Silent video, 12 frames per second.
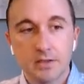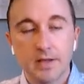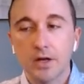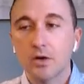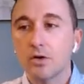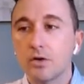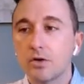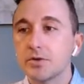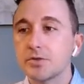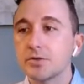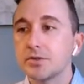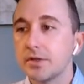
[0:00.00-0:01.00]
that
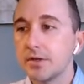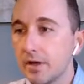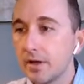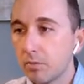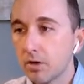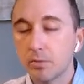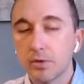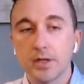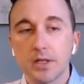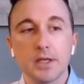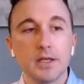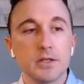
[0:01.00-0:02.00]
occurs
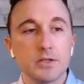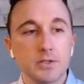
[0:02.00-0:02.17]
inappropriately to